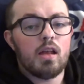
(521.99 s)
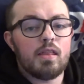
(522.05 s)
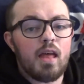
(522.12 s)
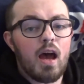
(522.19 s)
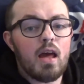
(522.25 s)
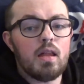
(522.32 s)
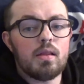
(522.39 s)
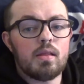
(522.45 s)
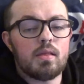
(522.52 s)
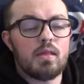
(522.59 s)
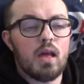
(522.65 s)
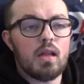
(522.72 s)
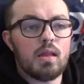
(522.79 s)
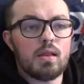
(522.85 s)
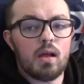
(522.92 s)
That is
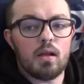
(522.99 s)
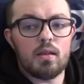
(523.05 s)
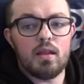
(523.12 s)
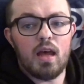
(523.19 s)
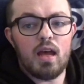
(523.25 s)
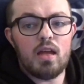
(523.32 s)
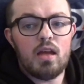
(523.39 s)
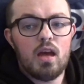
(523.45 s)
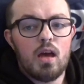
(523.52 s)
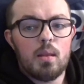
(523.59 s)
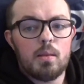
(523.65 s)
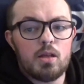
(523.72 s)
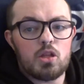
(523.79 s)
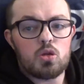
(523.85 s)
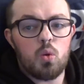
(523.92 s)
this Sunday,
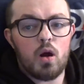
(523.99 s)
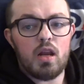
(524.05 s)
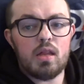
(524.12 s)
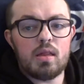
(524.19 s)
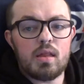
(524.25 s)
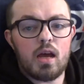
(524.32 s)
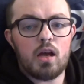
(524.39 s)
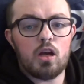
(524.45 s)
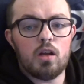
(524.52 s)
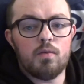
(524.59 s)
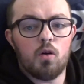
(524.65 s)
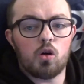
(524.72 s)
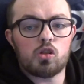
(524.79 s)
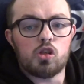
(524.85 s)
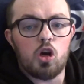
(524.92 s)
the 22nd of
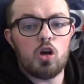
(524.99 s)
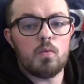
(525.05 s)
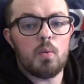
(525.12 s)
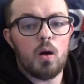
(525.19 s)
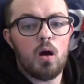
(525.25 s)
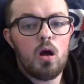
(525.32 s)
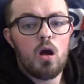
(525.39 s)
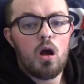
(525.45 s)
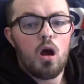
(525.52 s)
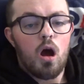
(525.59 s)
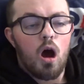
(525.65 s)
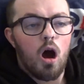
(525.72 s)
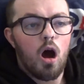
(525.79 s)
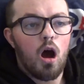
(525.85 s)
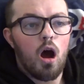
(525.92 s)
October.
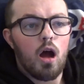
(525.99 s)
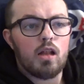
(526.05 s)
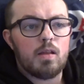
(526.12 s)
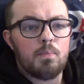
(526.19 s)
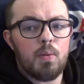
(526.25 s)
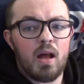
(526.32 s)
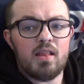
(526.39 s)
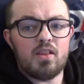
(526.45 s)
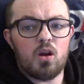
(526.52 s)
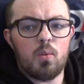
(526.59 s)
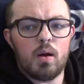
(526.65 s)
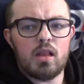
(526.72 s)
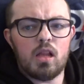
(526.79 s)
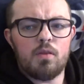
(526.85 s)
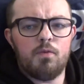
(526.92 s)
Uh, depending on
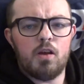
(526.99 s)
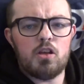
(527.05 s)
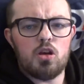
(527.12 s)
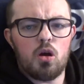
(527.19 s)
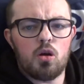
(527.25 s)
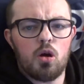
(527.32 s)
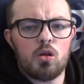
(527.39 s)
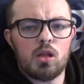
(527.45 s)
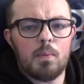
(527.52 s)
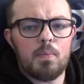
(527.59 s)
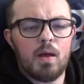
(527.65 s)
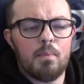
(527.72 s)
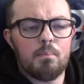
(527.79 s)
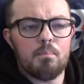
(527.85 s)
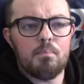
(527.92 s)
when this video goes
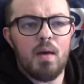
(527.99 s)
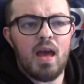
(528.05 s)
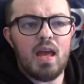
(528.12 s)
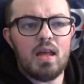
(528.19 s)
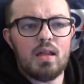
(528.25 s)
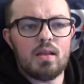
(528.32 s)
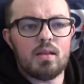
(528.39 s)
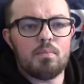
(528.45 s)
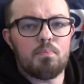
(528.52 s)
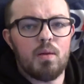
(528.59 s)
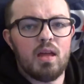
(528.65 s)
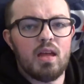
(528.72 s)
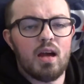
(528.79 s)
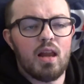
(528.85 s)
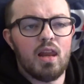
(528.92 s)
up, it may
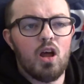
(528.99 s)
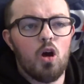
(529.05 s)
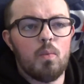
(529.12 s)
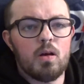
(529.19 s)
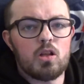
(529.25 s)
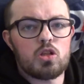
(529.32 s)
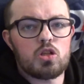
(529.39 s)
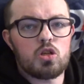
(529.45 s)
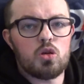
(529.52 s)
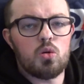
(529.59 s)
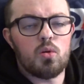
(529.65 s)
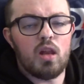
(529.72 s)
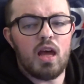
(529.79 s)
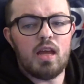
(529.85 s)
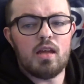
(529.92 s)
be a little bit
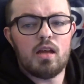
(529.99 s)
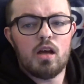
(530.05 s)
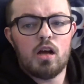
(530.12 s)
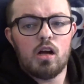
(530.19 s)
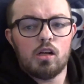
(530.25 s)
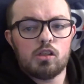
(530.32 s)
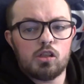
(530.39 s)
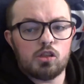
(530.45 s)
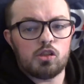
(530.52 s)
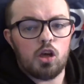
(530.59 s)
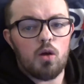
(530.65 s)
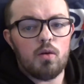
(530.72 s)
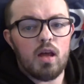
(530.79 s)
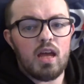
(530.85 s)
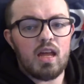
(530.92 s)
too late to
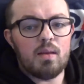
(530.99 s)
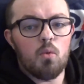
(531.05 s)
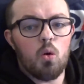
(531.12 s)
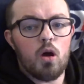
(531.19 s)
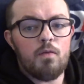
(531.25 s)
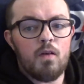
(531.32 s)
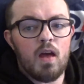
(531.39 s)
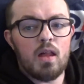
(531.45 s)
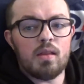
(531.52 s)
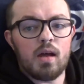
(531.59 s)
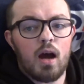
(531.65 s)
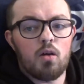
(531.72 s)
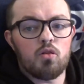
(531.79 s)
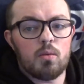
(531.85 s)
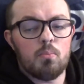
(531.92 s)
donate anymore. If it is,
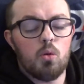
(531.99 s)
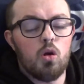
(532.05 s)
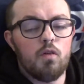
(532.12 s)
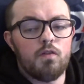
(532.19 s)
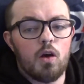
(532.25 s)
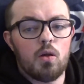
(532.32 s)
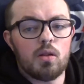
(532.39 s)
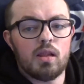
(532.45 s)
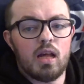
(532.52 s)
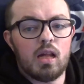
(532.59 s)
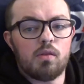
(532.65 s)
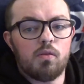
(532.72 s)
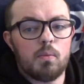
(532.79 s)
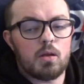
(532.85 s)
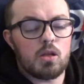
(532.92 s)
I'll remove those
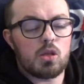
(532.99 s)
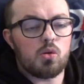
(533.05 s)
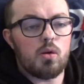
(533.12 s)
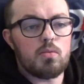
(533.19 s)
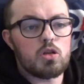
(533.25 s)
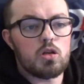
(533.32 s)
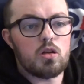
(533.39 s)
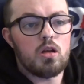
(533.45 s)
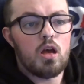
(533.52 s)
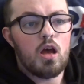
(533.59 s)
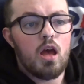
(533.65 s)
links from the description.